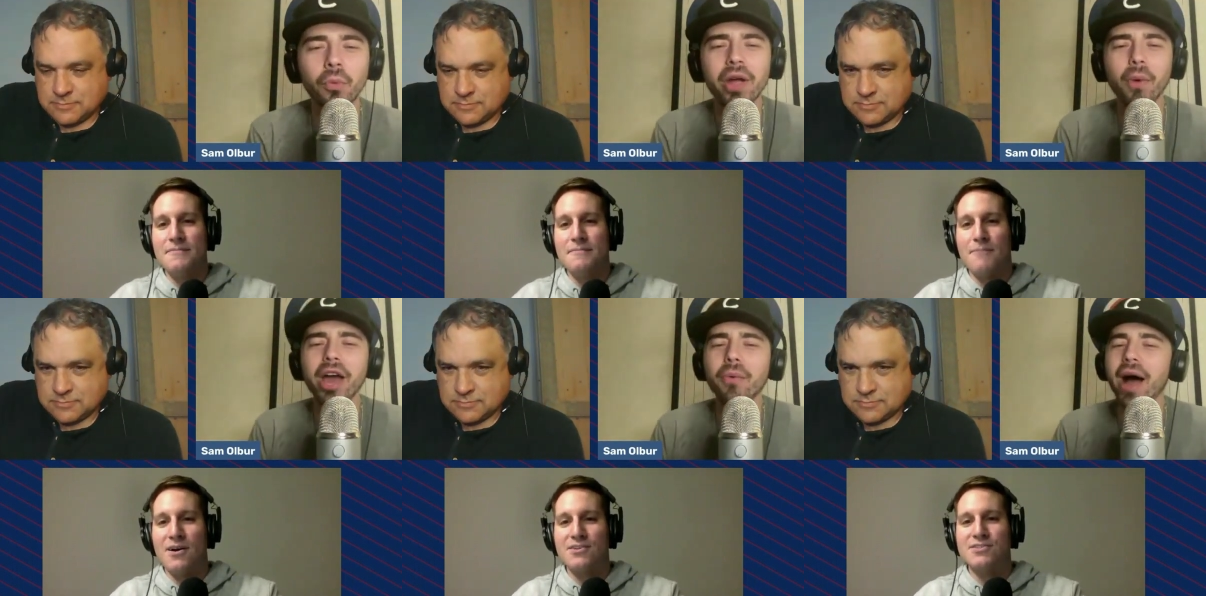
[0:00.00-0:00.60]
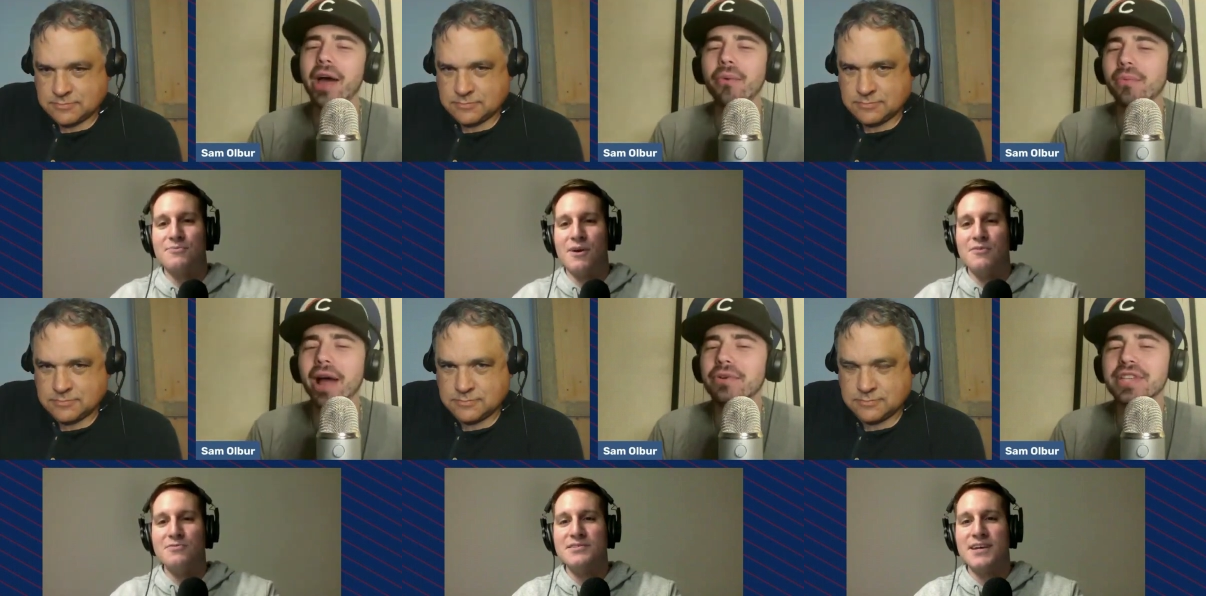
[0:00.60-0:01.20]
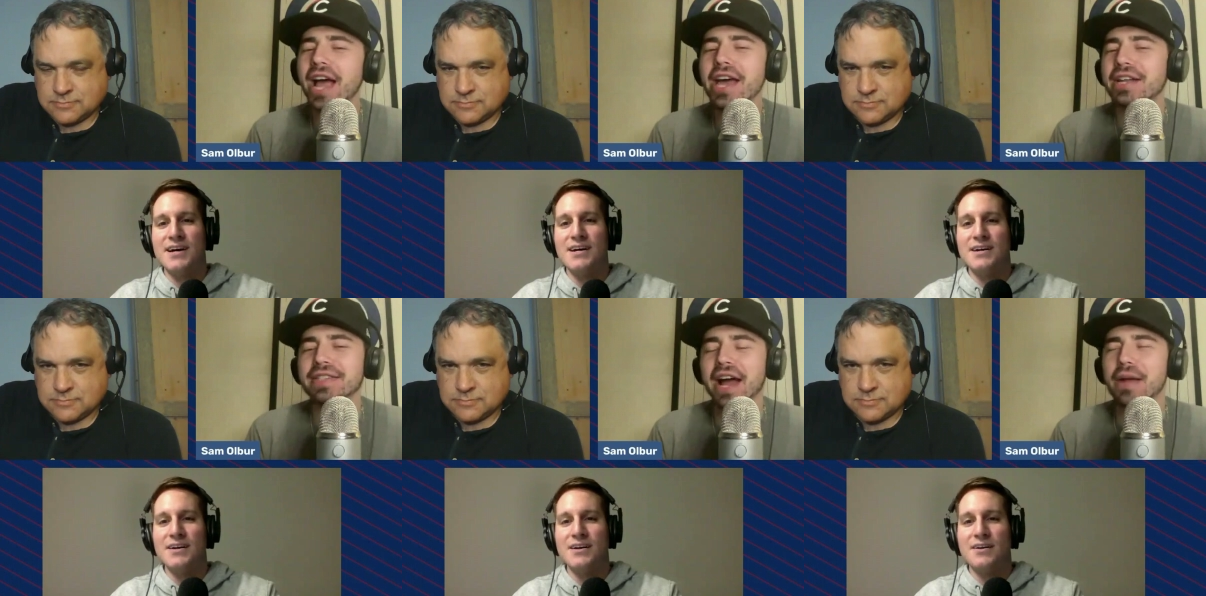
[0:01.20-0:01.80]
Speaker 1: Wait, Mark why, do, DeRosa, I, why was I
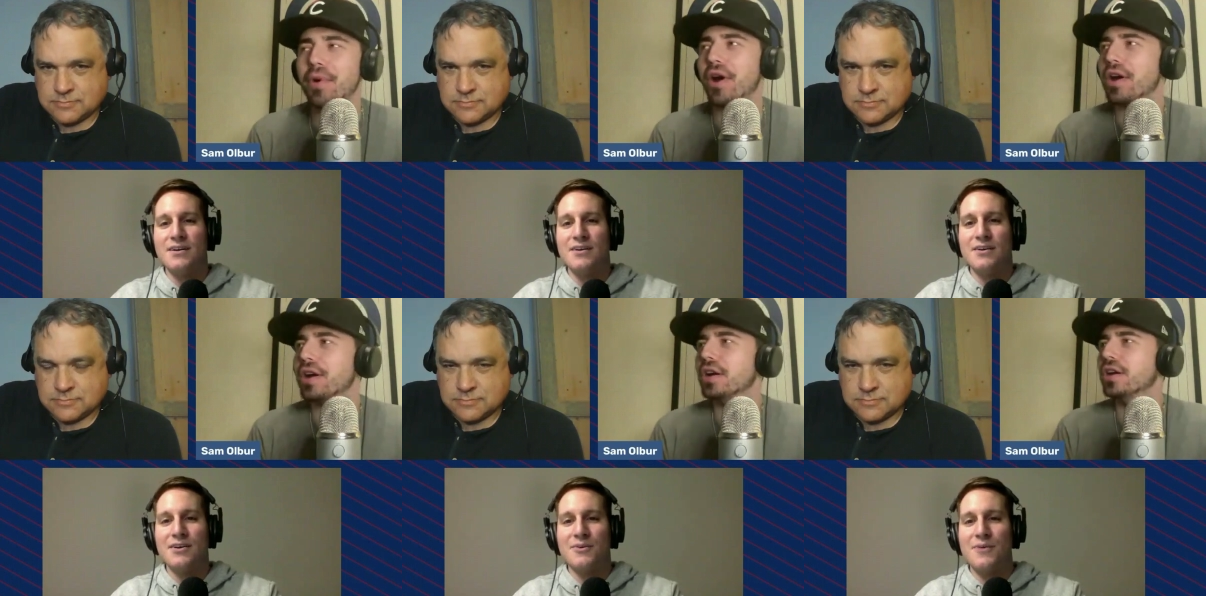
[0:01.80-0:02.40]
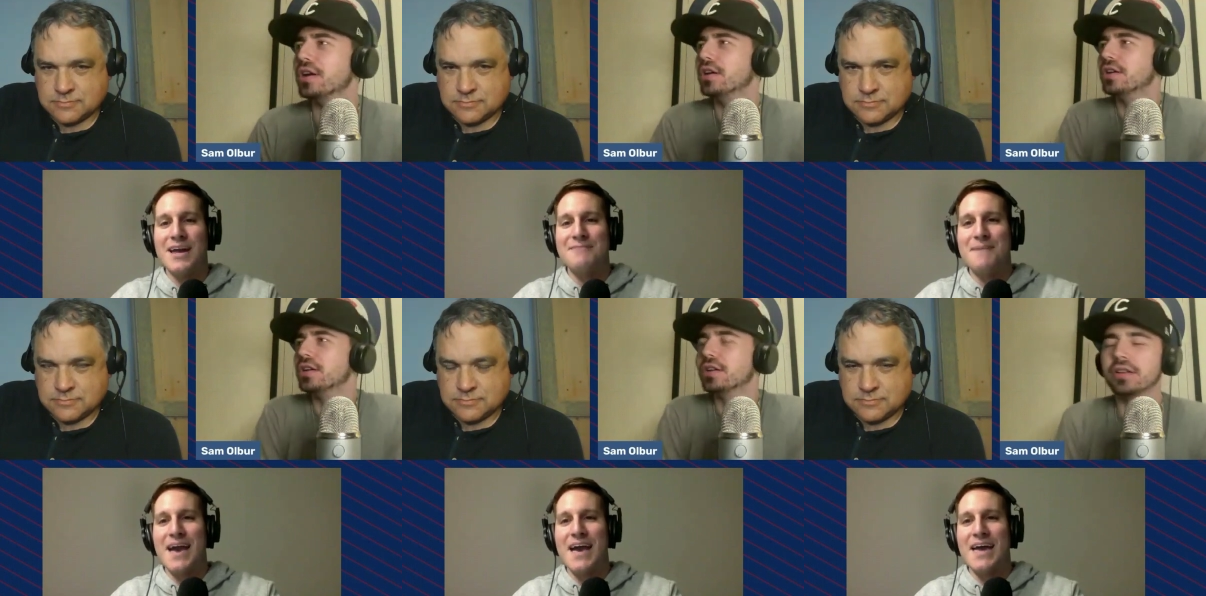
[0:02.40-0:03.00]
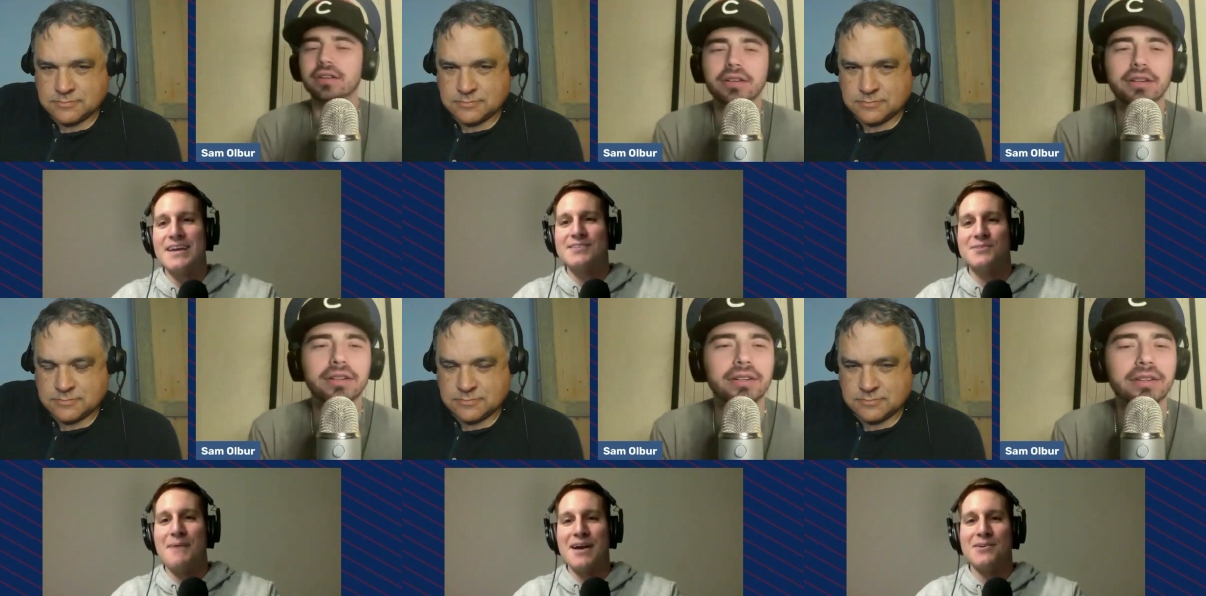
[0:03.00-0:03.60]
on
Speaker 2: a timer? Greg Maddux or
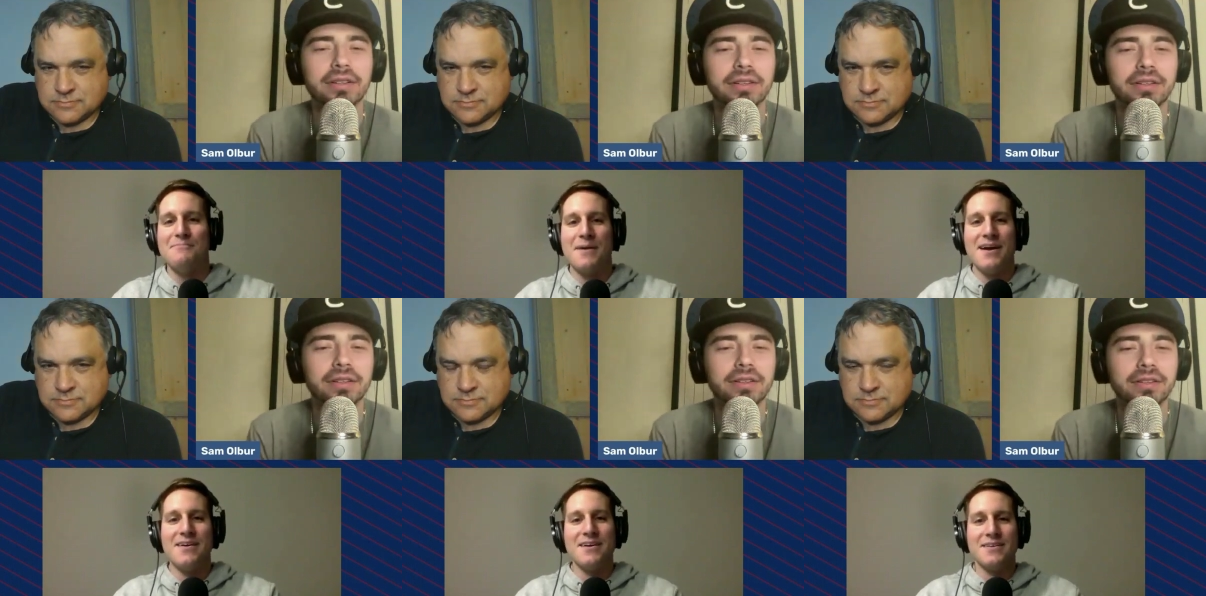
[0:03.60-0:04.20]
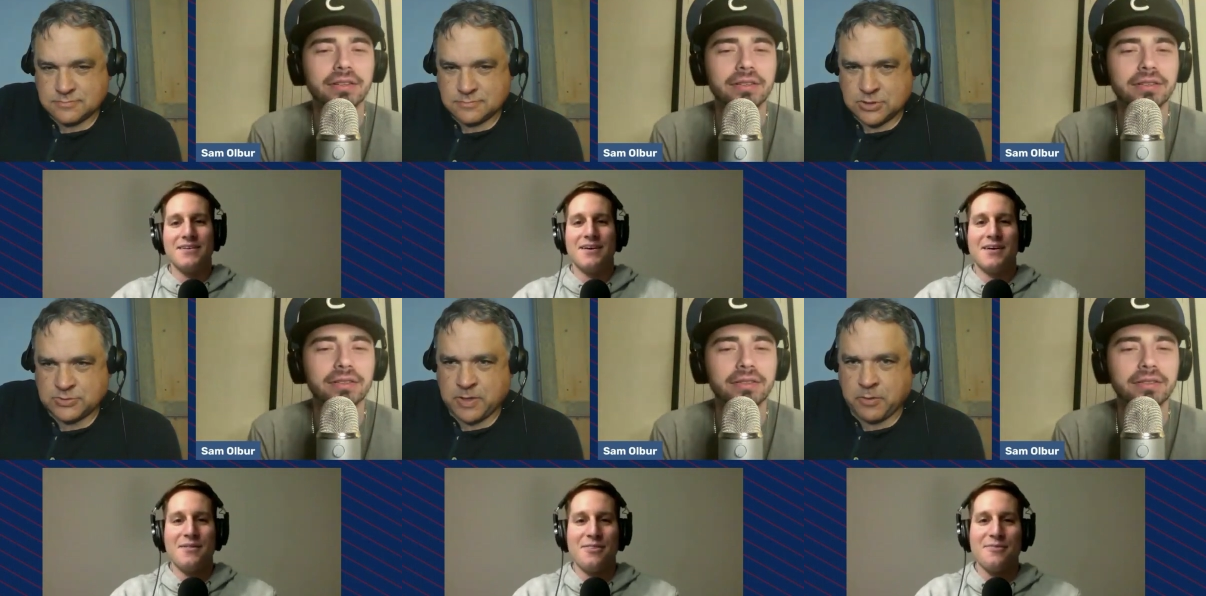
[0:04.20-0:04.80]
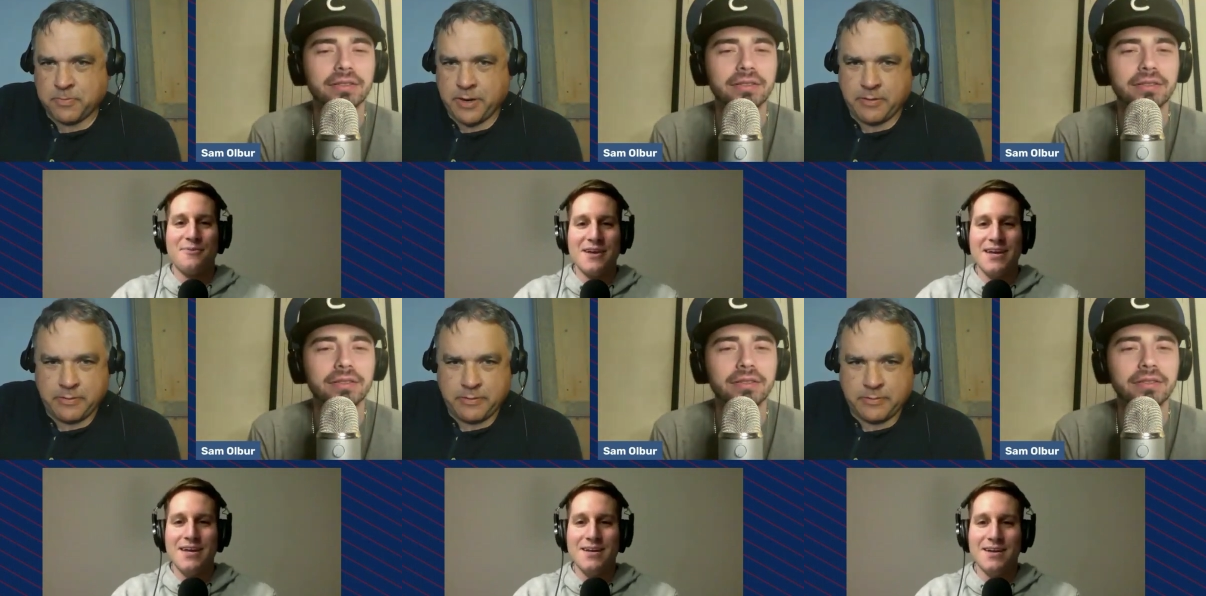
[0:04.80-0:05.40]
Michael Barrett? Michael Three,
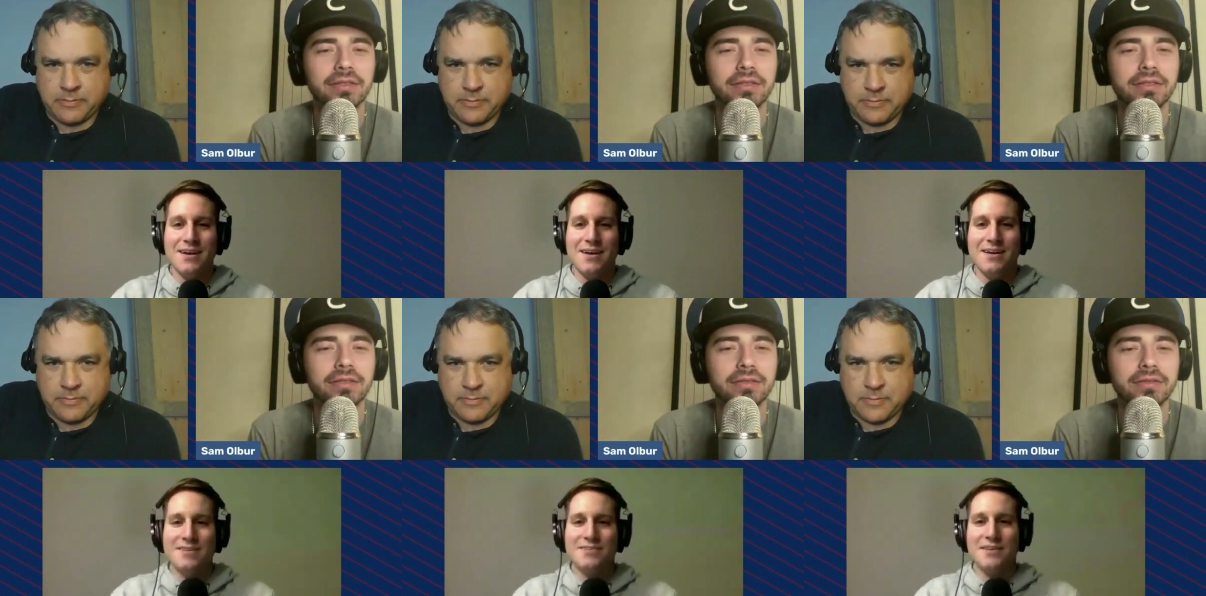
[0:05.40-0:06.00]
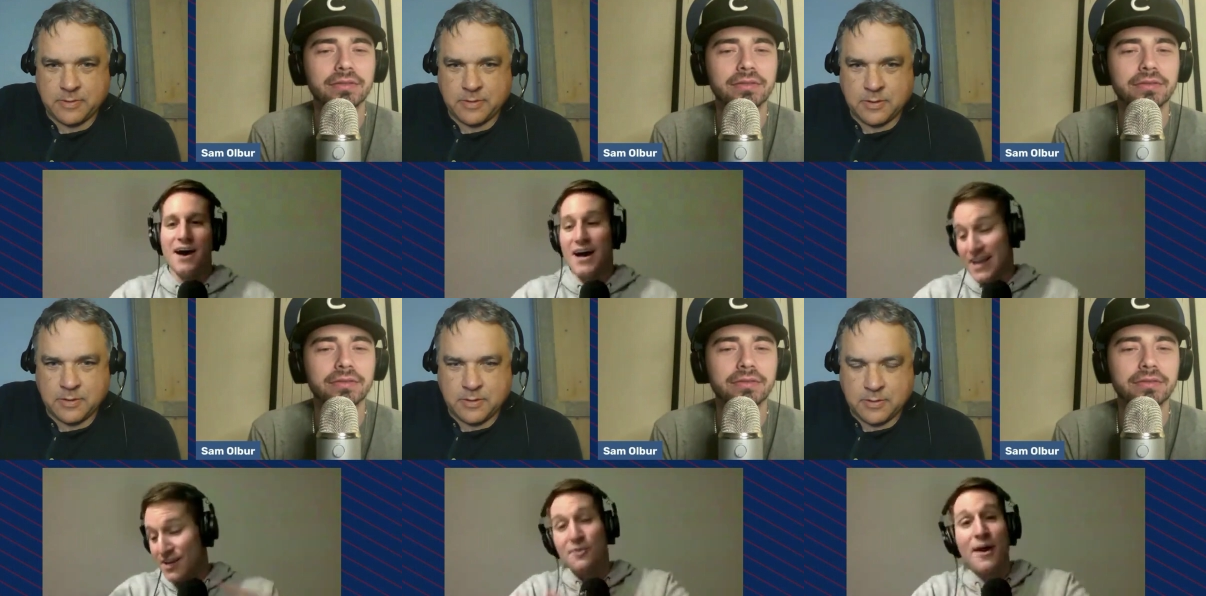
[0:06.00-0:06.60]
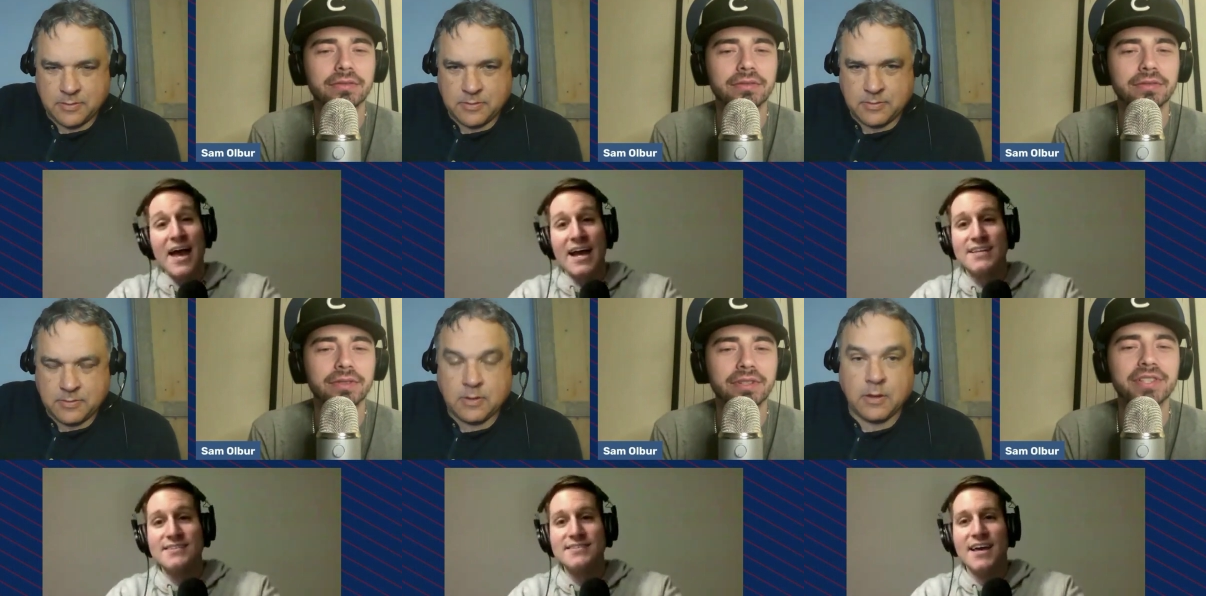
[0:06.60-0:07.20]
Barrett. Uh,
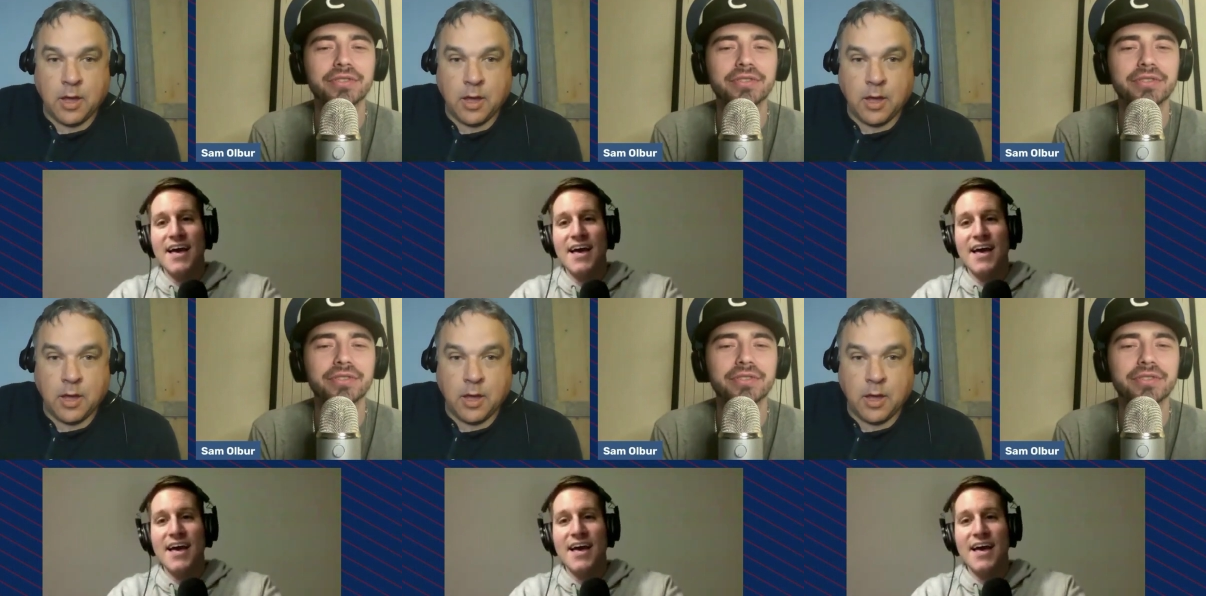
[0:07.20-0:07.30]
incorrect.